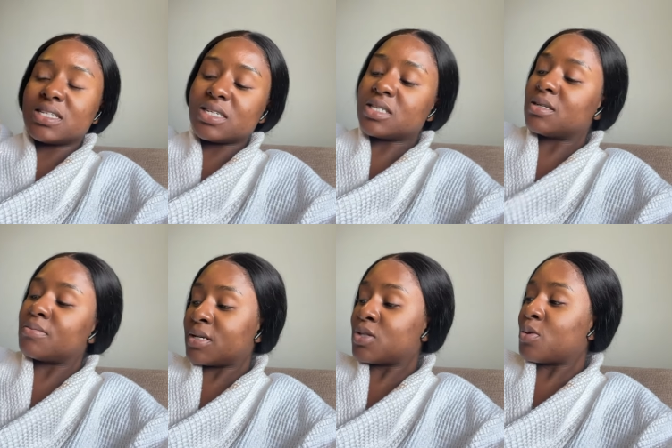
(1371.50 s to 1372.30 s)
and
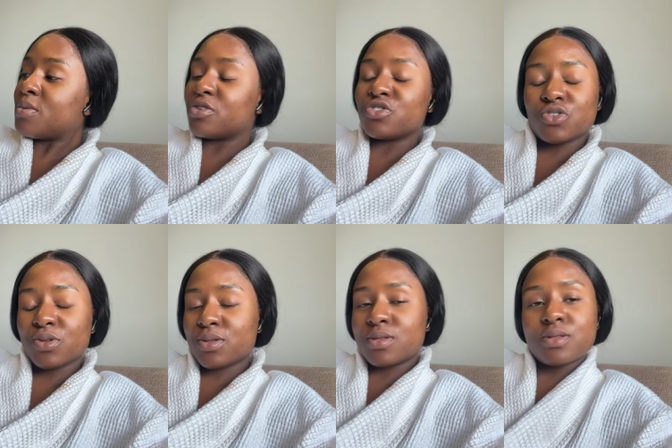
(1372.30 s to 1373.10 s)
my tummy is
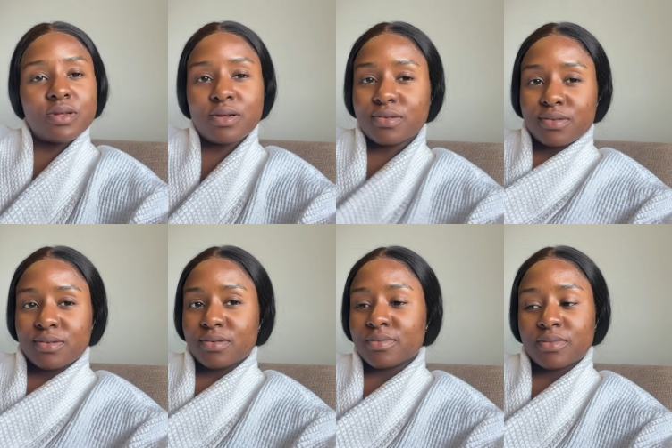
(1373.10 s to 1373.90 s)
just, I don't
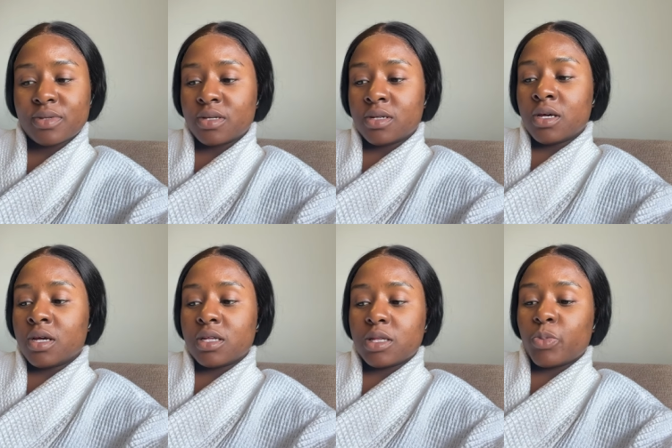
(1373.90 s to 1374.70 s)
know,
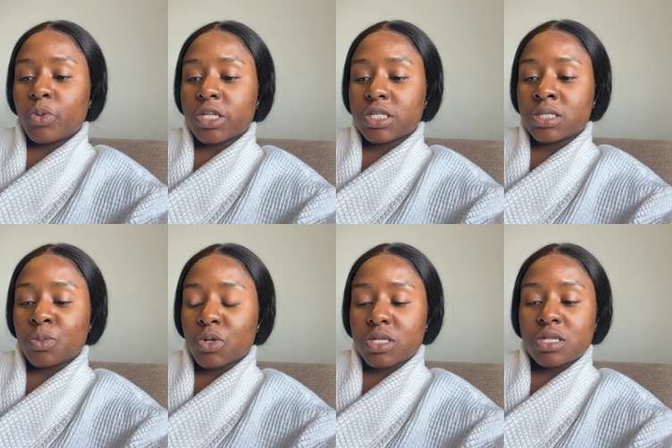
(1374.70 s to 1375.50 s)
the pain this
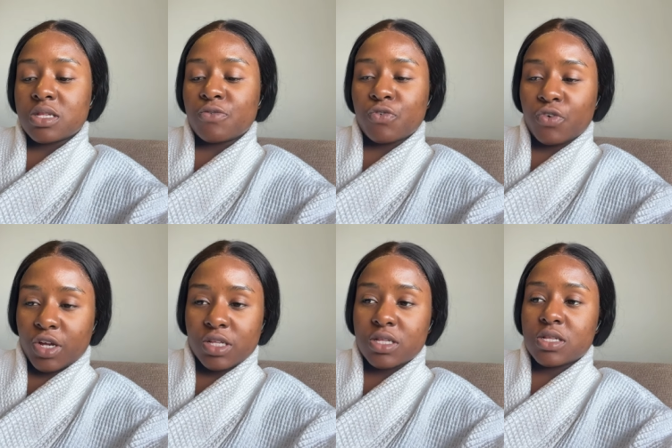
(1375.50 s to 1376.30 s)
month is
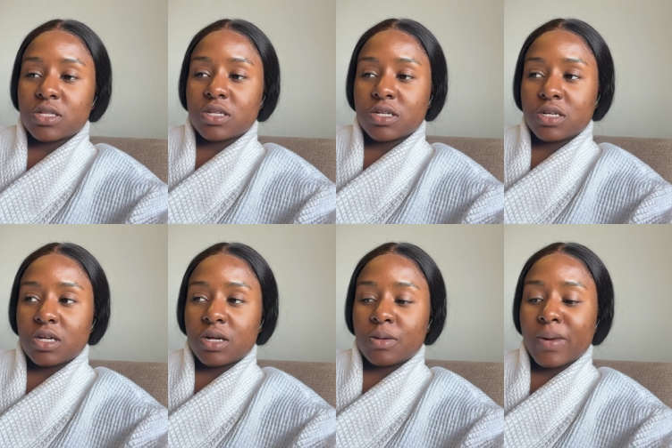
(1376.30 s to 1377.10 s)
different.
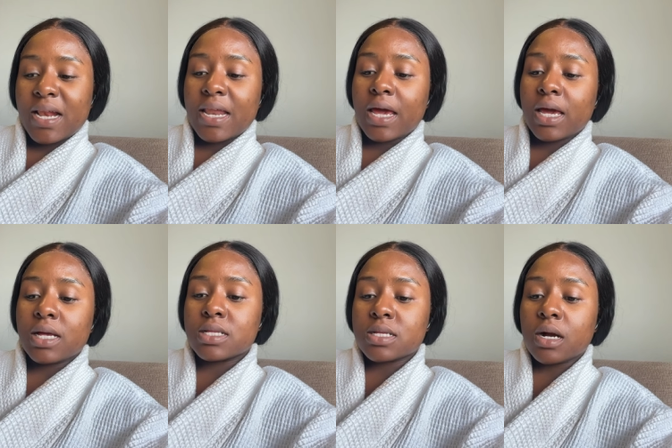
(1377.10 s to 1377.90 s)
My
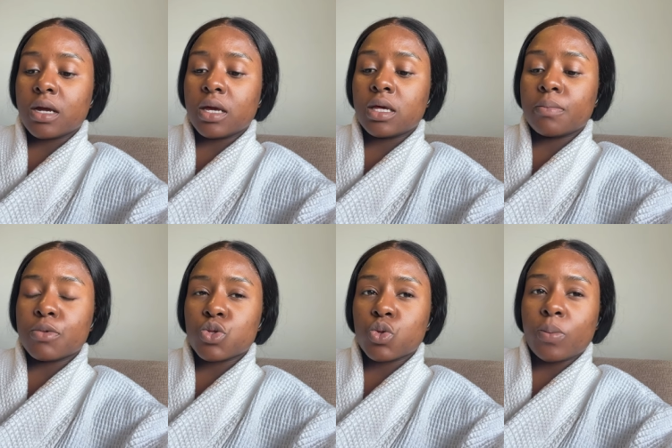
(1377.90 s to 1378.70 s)
legs are aching me
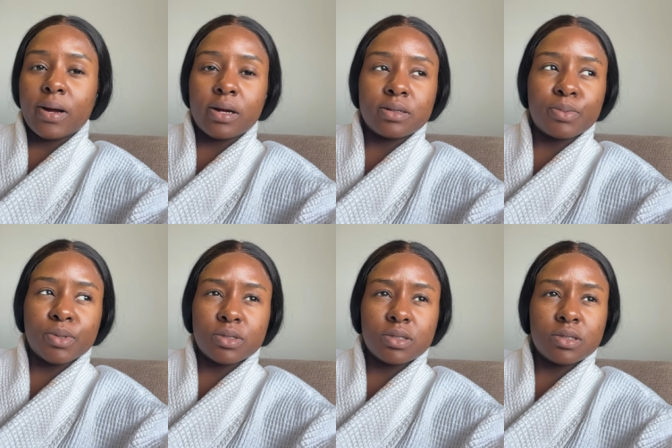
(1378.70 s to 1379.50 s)
so bad,
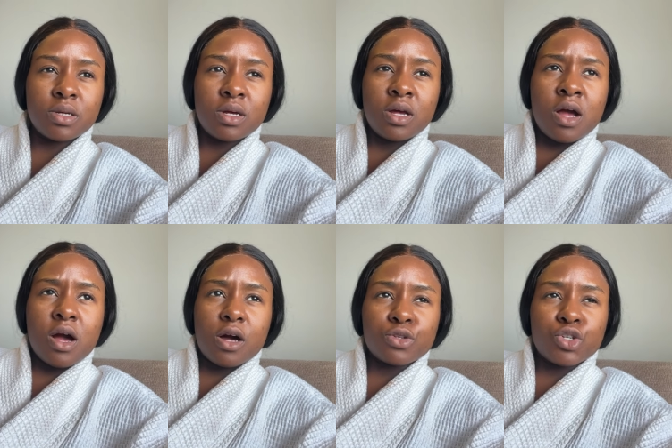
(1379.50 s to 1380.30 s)
but
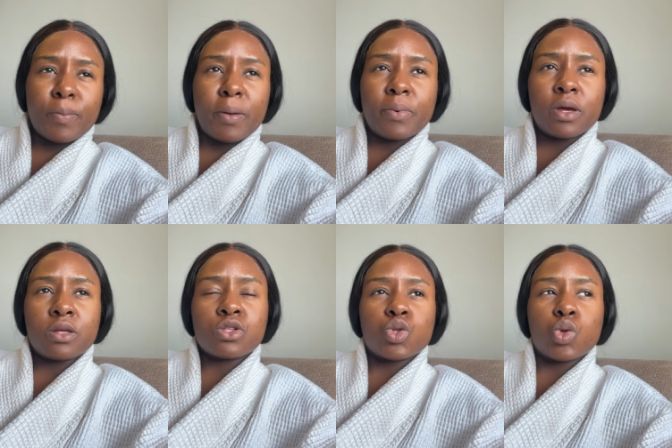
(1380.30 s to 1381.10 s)
I'll try my best